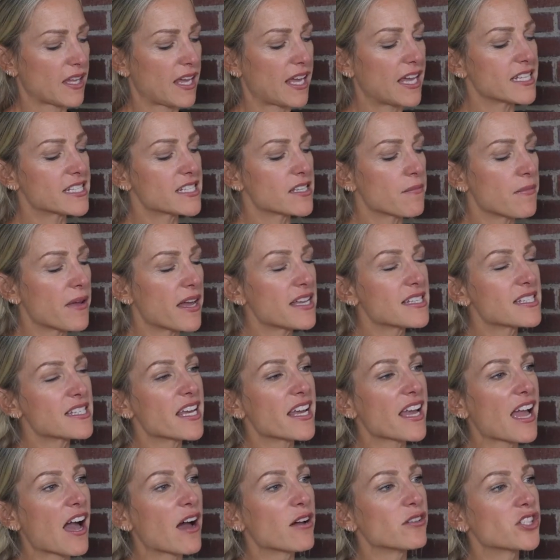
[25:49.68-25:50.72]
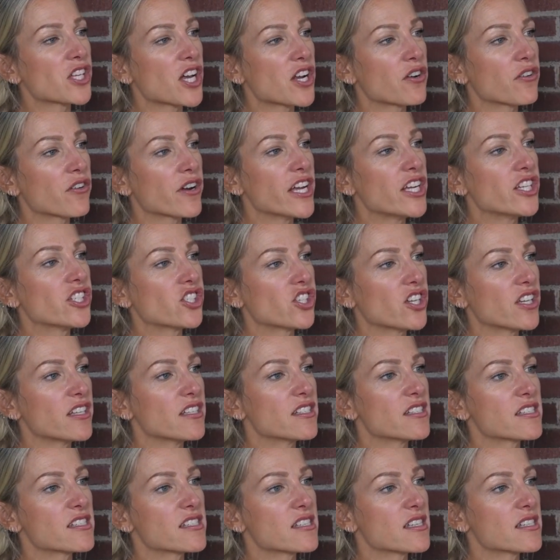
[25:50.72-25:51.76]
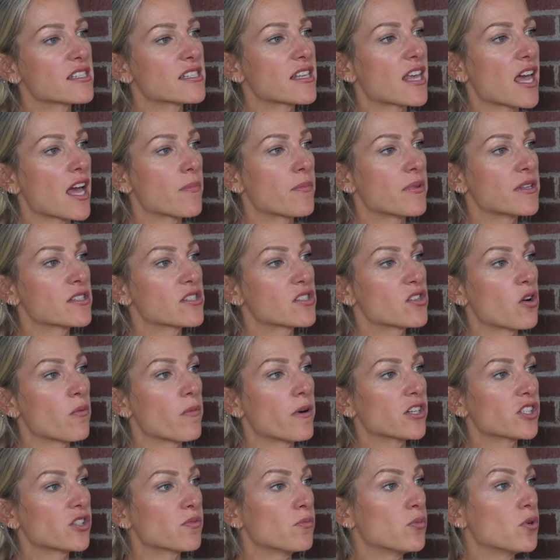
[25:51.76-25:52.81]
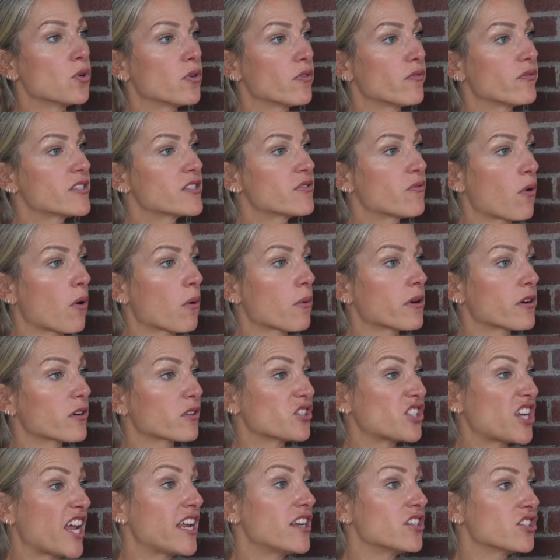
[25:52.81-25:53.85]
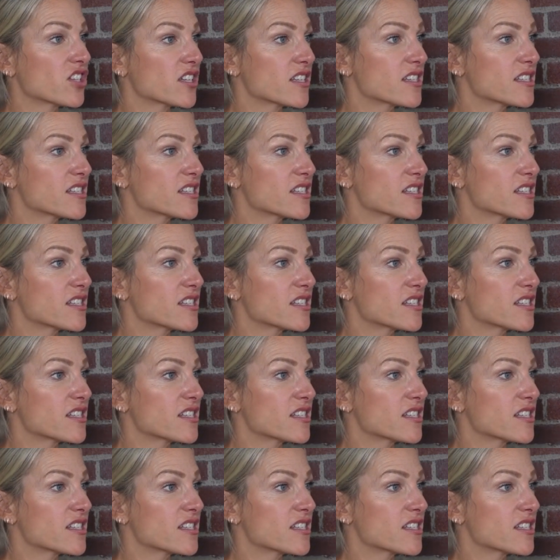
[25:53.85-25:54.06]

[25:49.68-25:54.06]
It's amazing how generations skip and so much moves forward or changes.